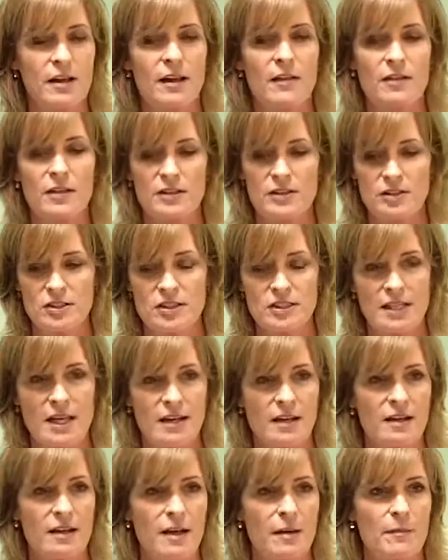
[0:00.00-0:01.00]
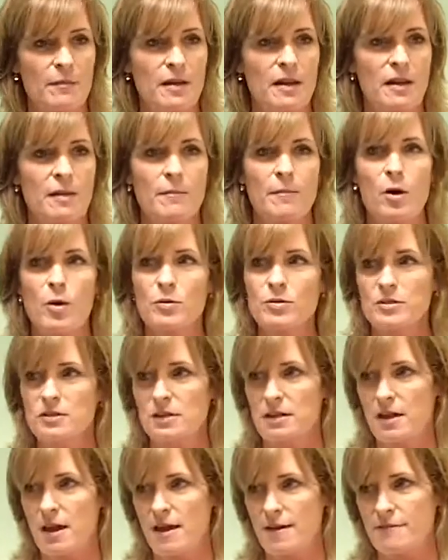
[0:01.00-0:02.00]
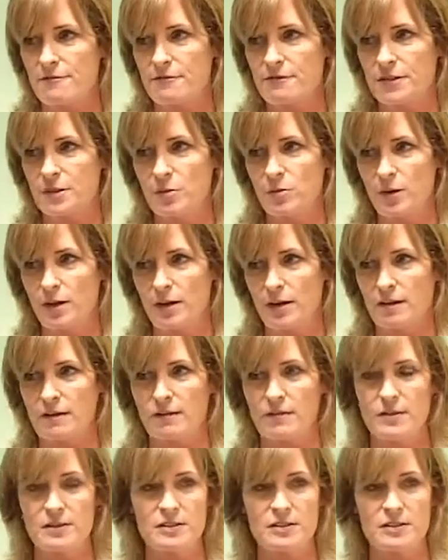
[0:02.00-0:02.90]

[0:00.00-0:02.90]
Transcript: And then set it up, post it everywhere.